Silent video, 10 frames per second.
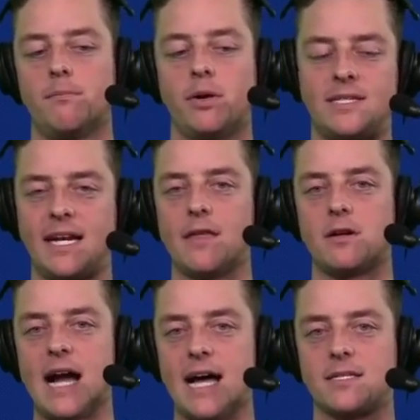put
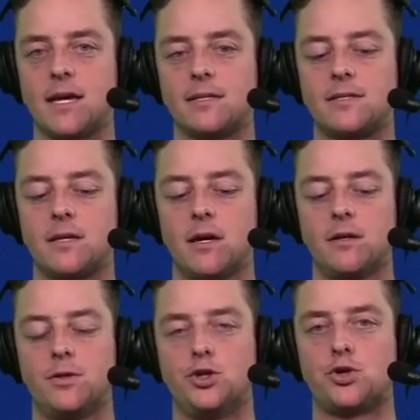together assets
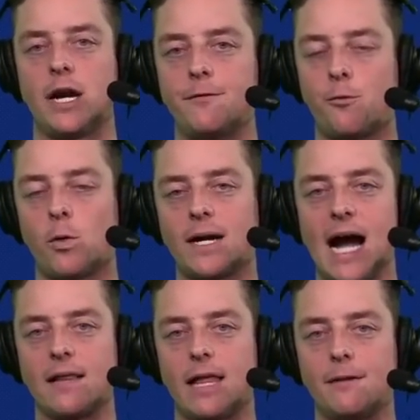to trade for a
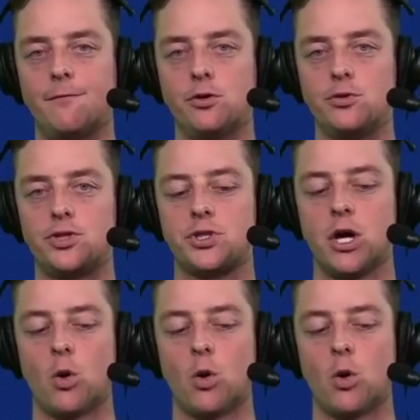guy like Vooch